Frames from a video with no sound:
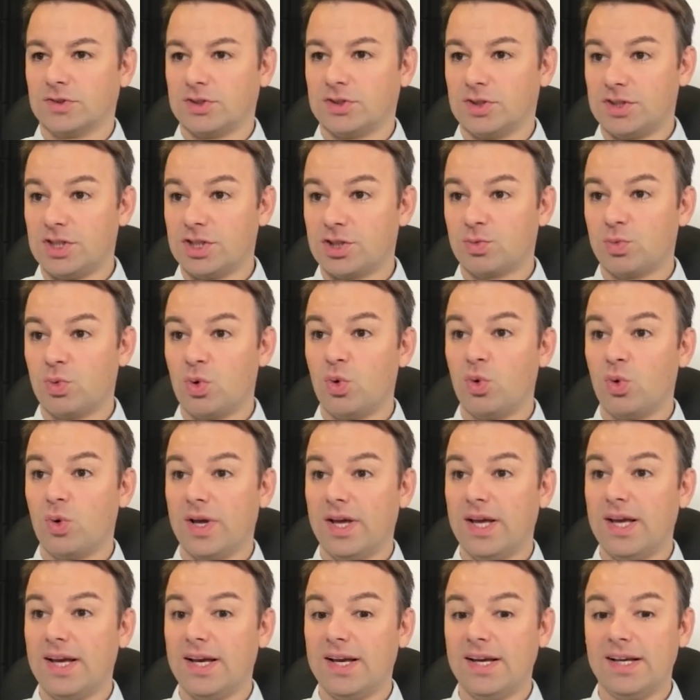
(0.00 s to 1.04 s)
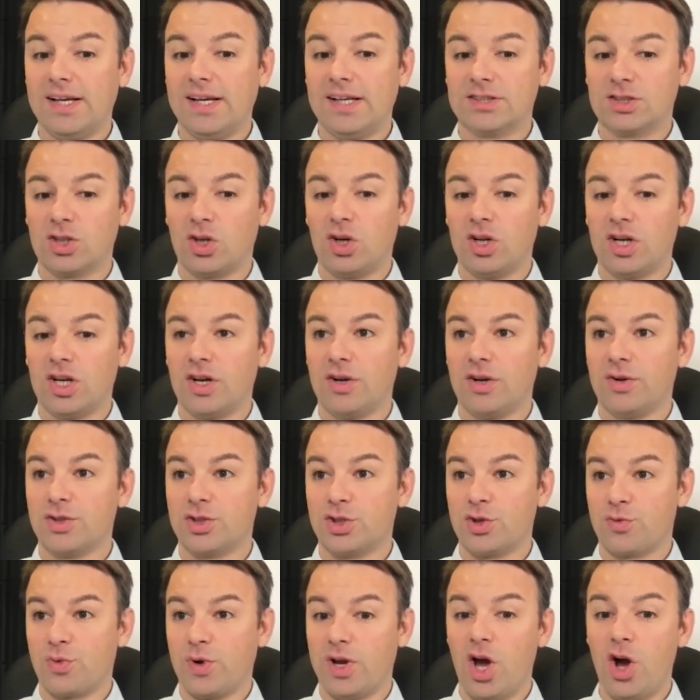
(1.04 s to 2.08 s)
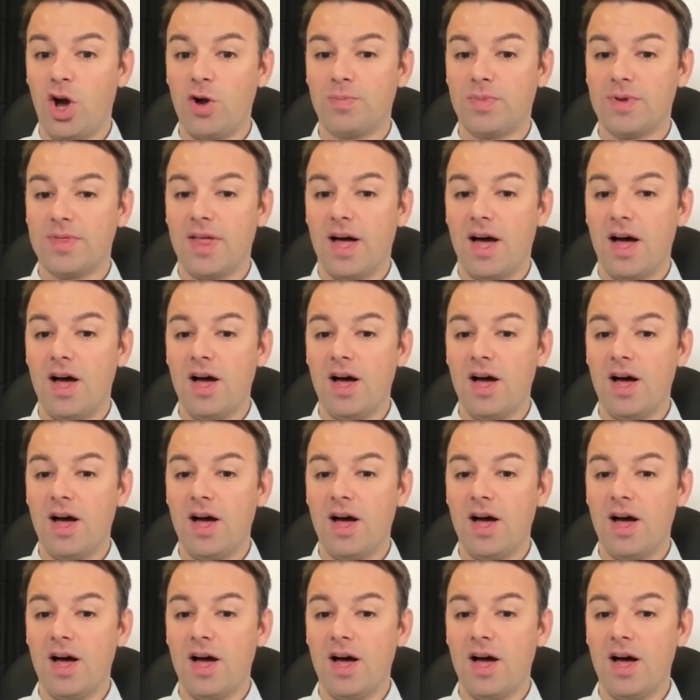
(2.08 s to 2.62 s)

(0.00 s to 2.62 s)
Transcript: So this wall here is hollow. So if we open that